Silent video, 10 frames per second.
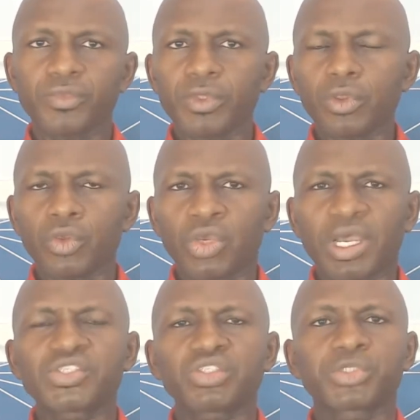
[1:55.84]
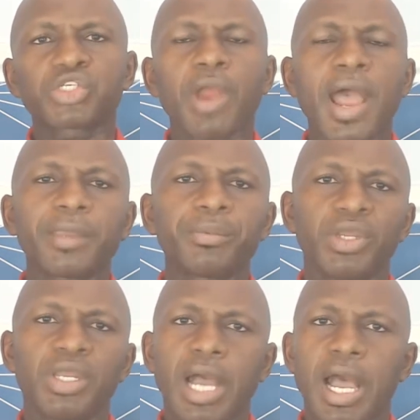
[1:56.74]
You can subscribe
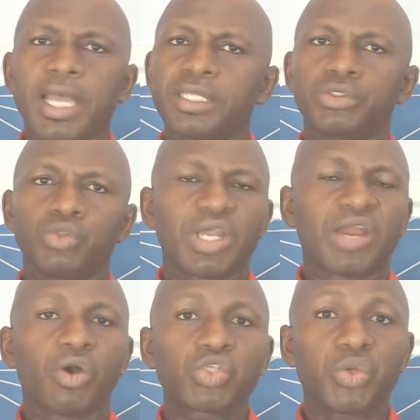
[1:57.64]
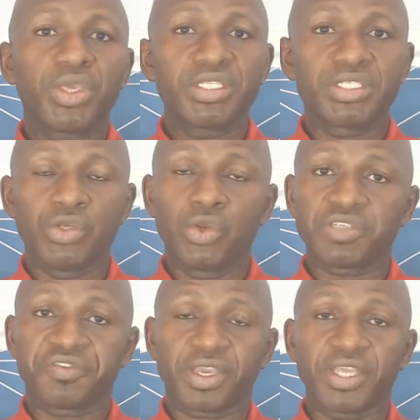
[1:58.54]
and you can also hit the
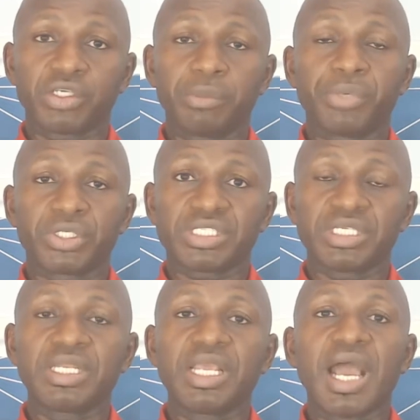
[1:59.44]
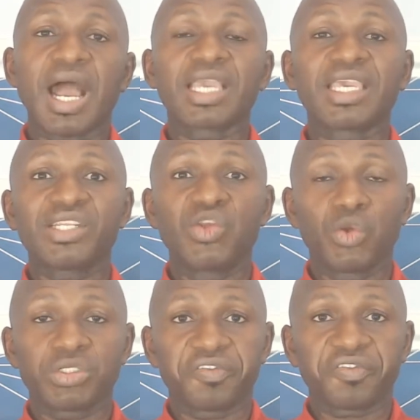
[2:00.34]
notification button and get
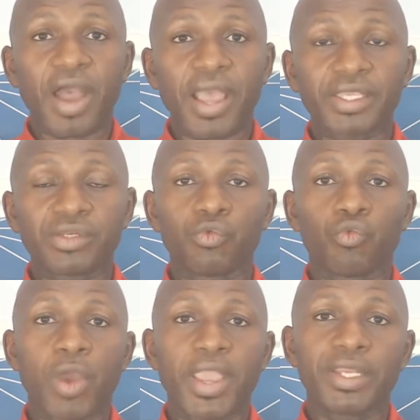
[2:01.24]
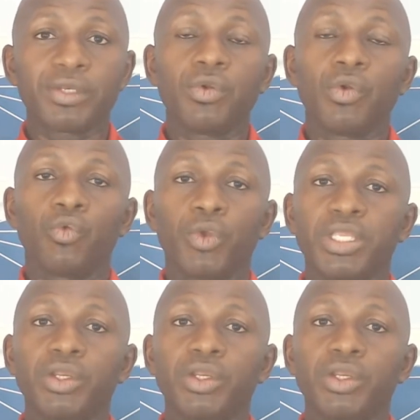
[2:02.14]
notified when we